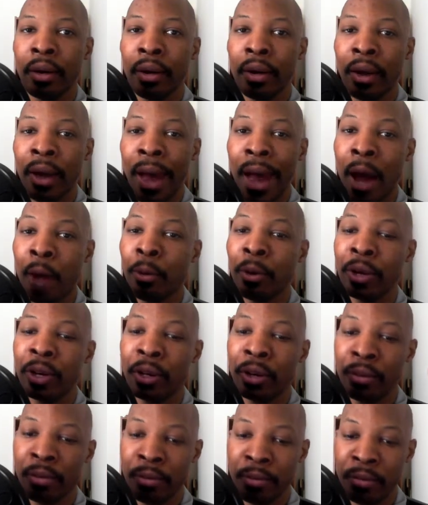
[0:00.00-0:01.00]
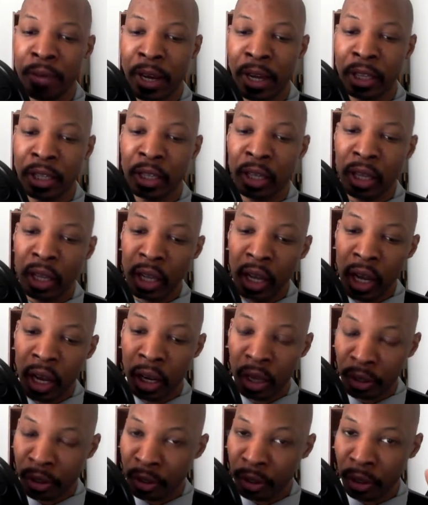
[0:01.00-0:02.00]
How would it affect
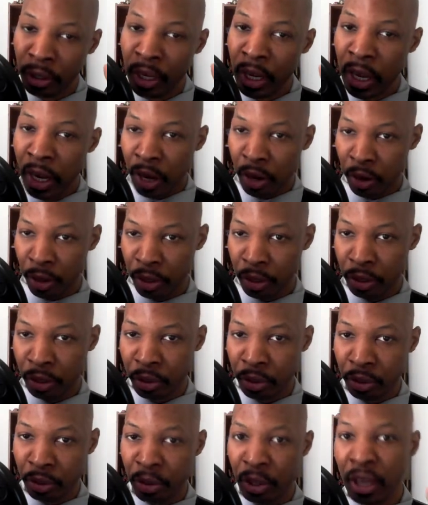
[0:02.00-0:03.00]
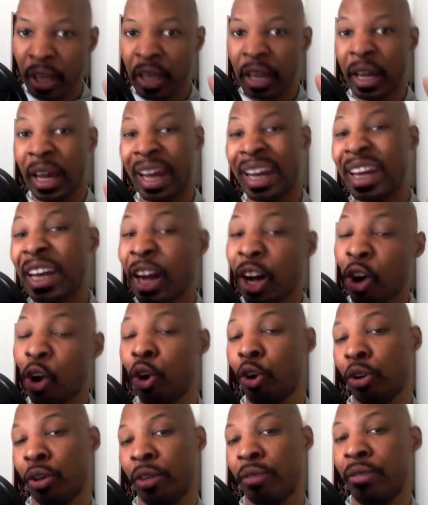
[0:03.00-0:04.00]
other characters getting a
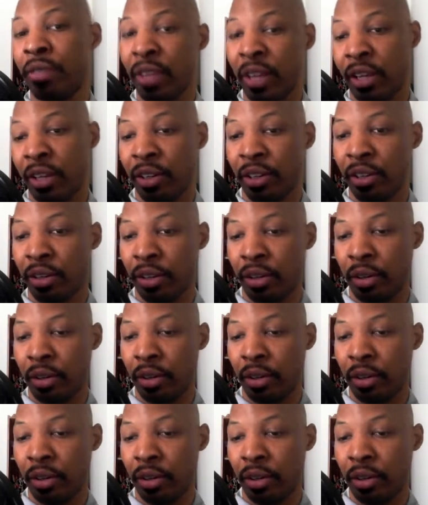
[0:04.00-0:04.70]
hold of this?